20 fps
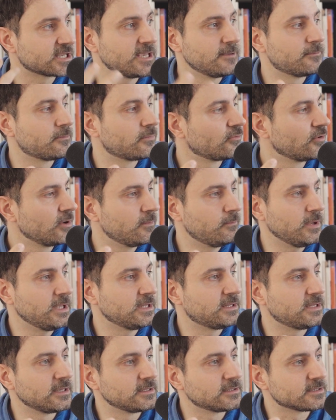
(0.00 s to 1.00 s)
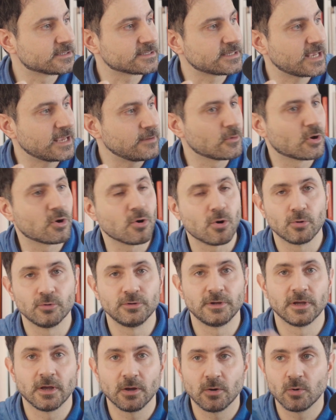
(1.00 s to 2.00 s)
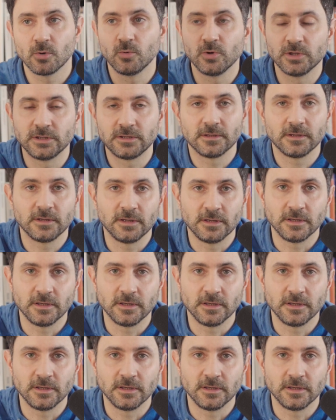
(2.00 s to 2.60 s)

keep repeating the same code with,